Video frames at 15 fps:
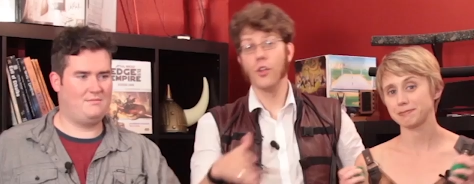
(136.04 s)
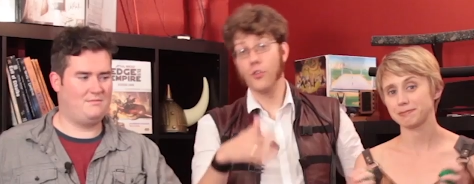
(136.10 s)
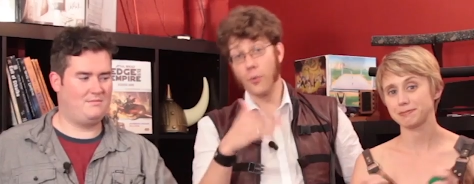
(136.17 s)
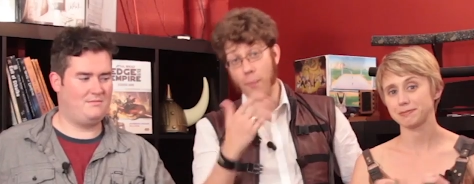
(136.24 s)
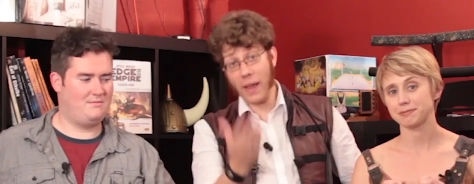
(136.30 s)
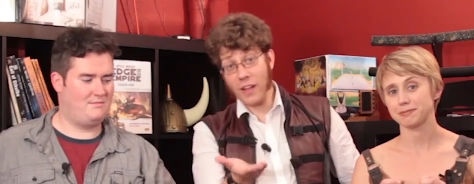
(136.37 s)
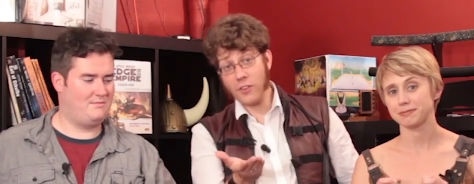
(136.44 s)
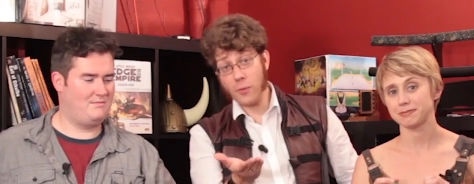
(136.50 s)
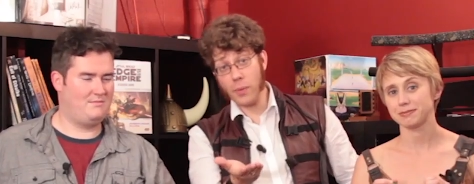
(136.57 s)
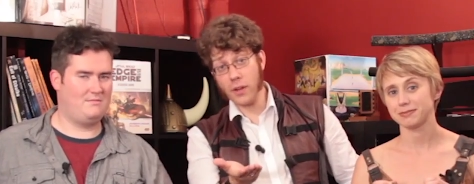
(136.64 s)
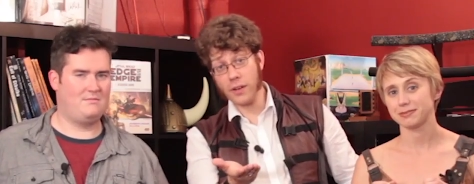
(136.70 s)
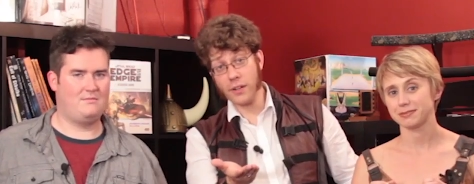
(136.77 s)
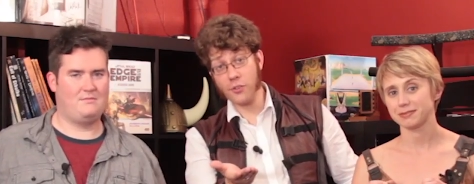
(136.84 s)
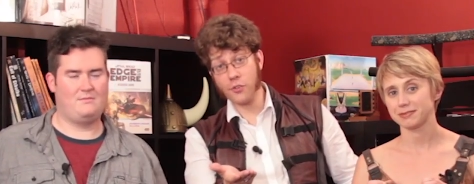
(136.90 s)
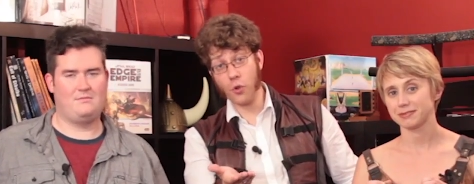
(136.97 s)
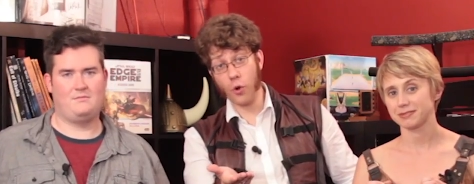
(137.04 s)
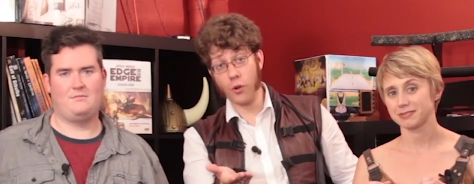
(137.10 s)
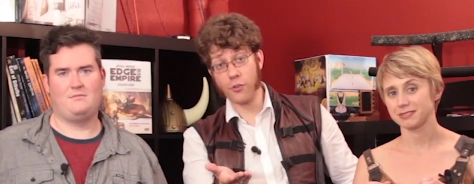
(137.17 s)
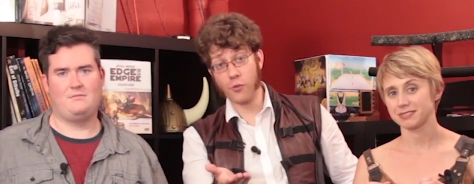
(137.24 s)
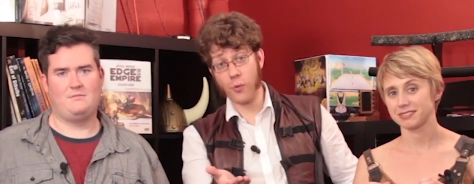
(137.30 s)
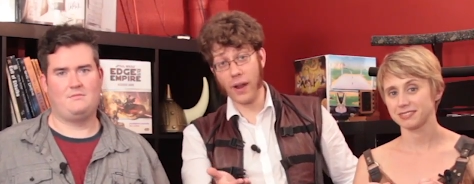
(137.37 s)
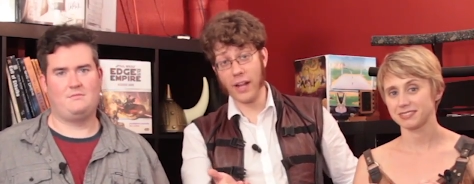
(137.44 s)
Speaker 1: So base ability
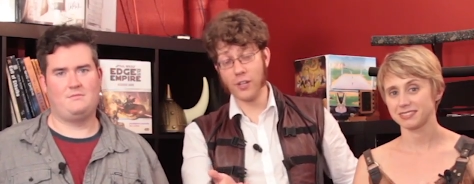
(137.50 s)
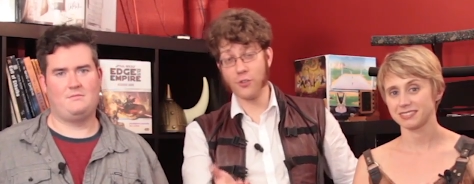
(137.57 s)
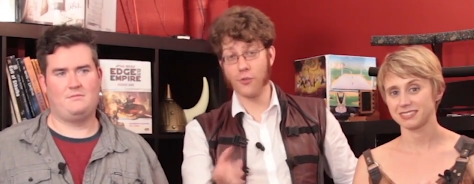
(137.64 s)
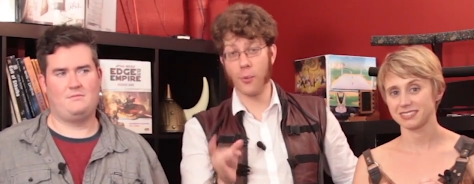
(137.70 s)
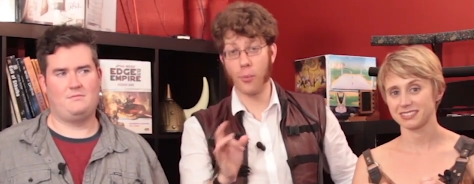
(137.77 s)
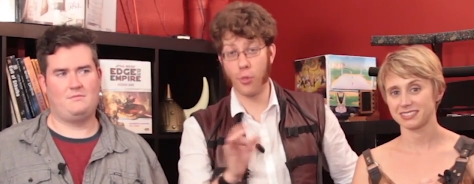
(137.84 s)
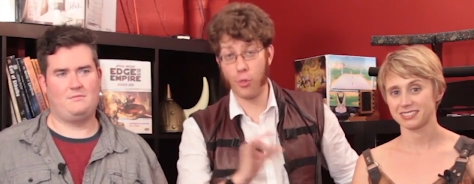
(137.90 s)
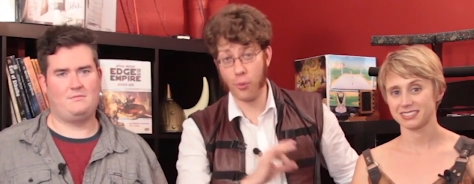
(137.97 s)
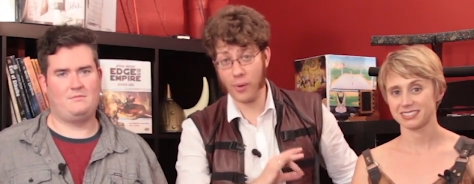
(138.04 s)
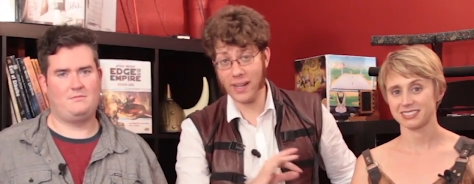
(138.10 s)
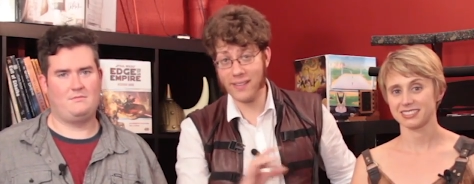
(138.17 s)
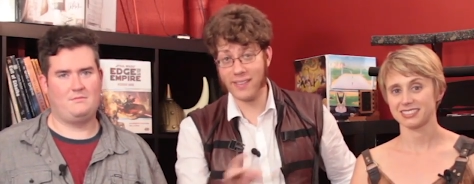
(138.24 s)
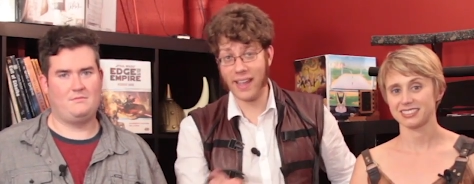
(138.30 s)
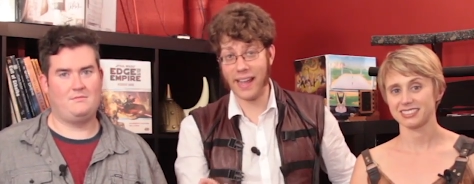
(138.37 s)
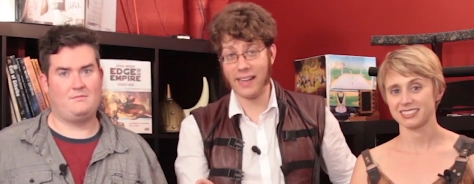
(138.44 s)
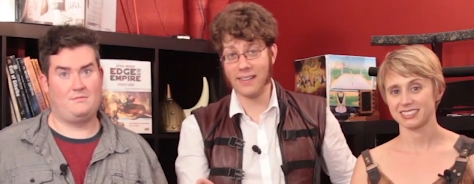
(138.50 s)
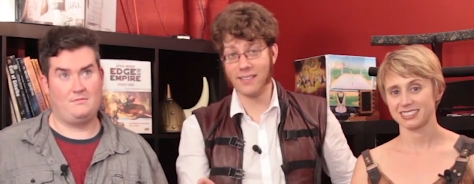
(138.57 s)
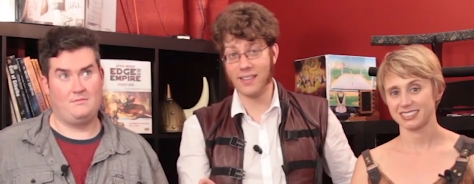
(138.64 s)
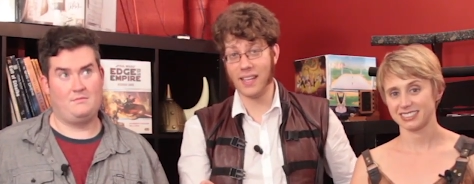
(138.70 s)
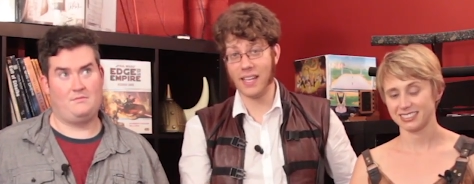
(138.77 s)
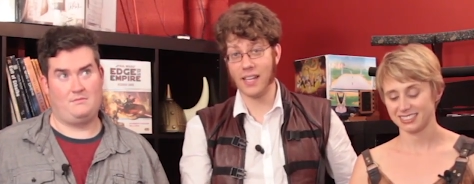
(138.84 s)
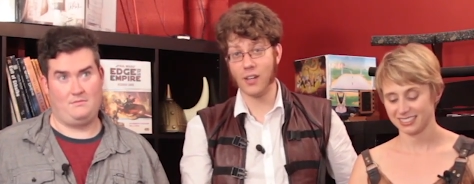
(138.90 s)
scores range from 3 to
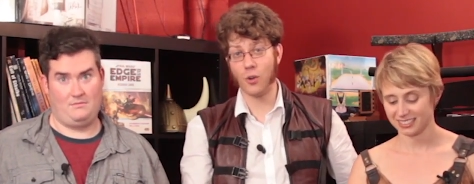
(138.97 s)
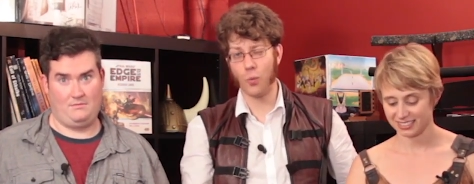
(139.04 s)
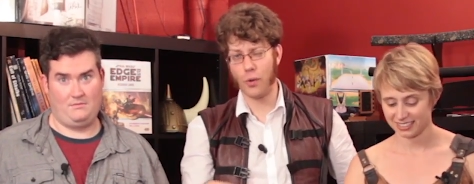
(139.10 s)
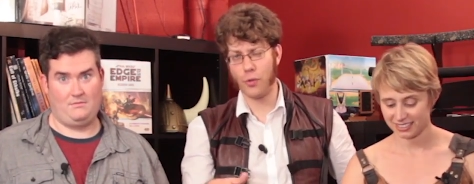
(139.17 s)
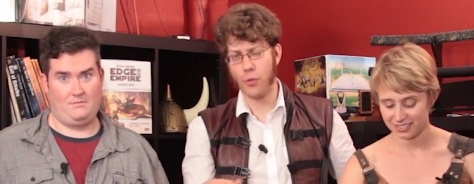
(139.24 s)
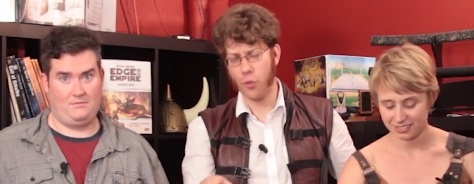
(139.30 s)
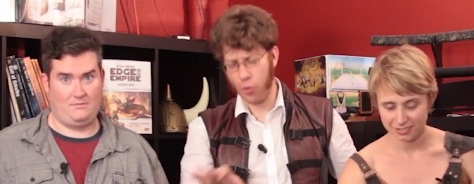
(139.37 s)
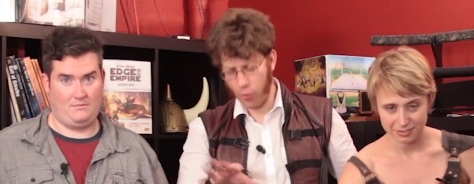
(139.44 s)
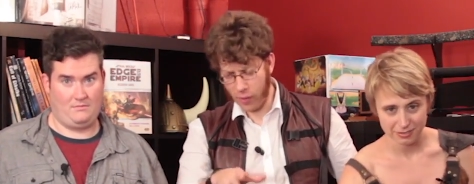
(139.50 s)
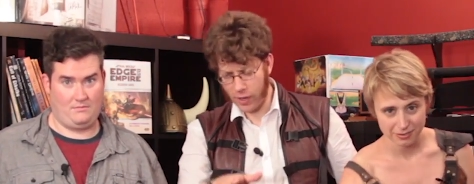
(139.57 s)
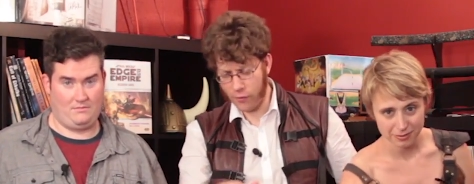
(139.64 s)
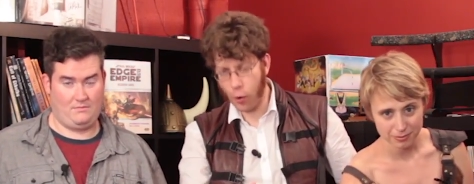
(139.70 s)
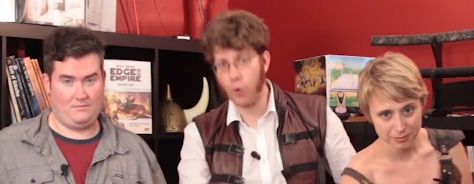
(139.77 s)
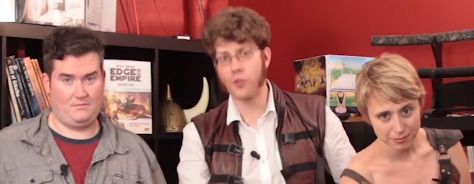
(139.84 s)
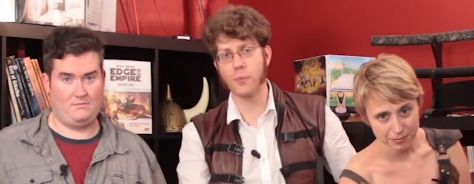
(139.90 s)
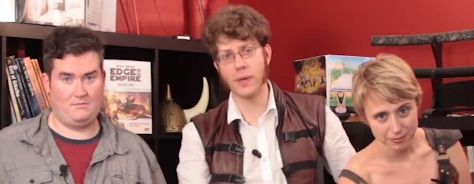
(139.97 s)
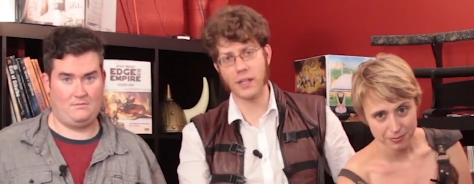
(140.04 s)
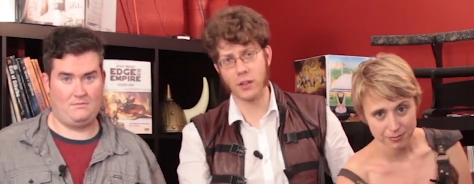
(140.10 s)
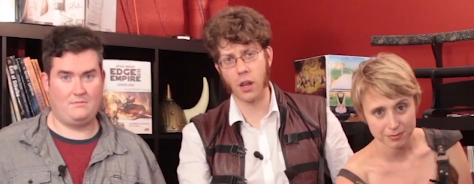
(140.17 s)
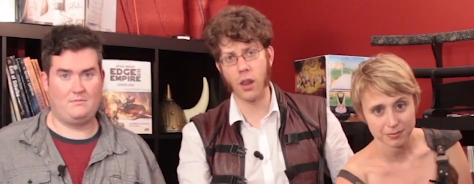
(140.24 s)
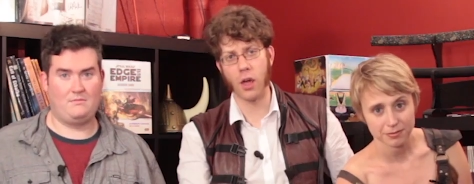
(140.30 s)
18, with 3, of course, being the